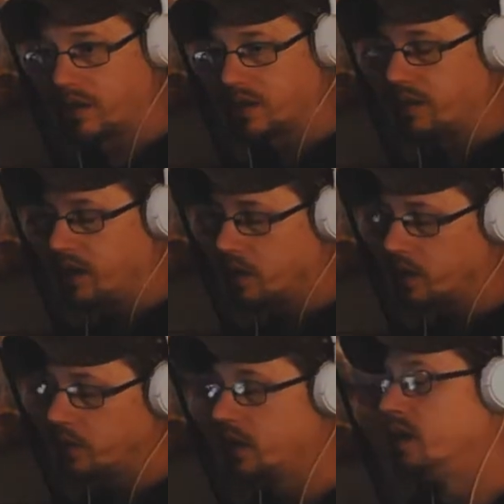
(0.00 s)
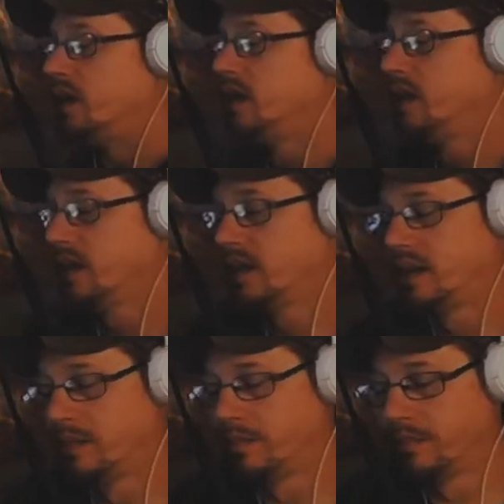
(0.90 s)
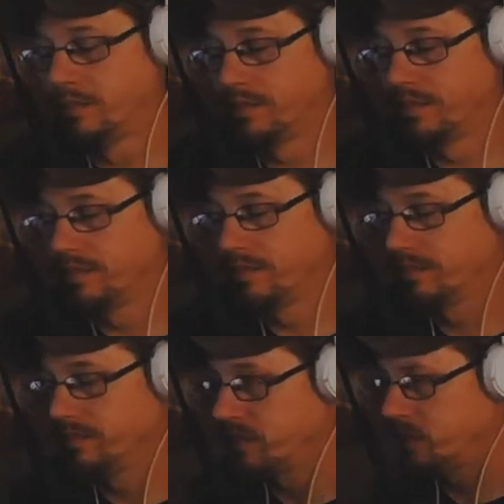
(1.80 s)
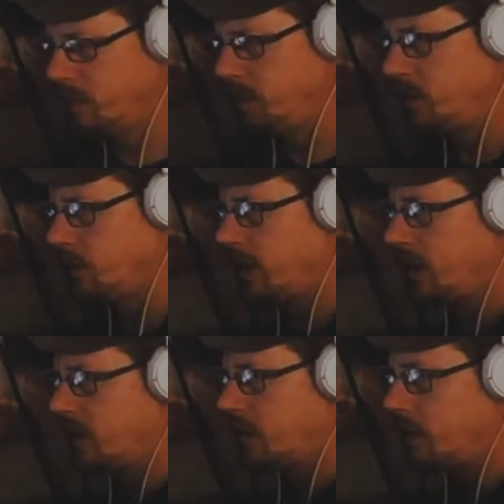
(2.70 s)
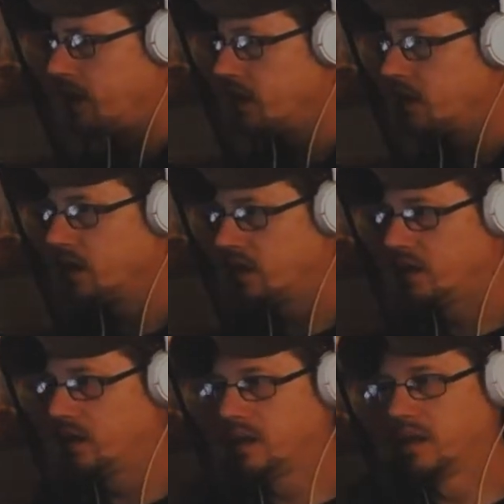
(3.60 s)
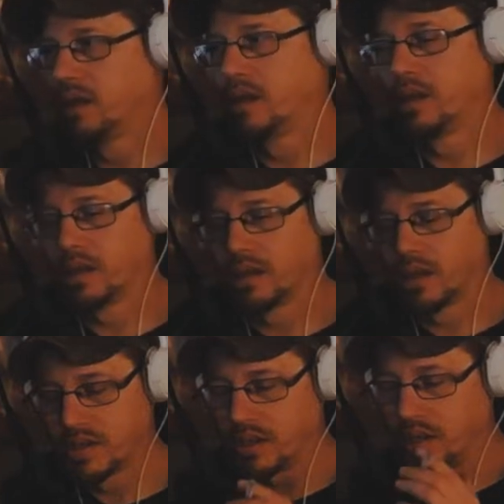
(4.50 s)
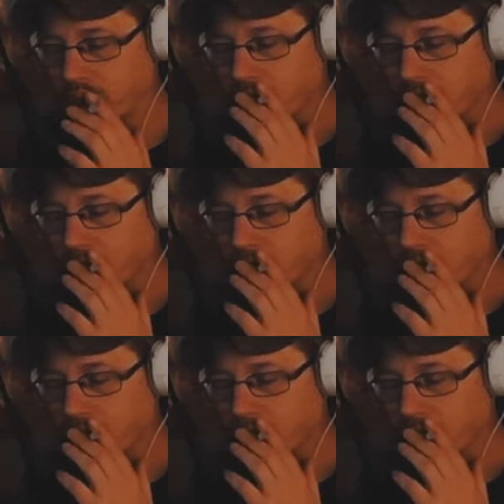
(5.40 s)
this video. So we're going to be doing that here in a minute. Let's see.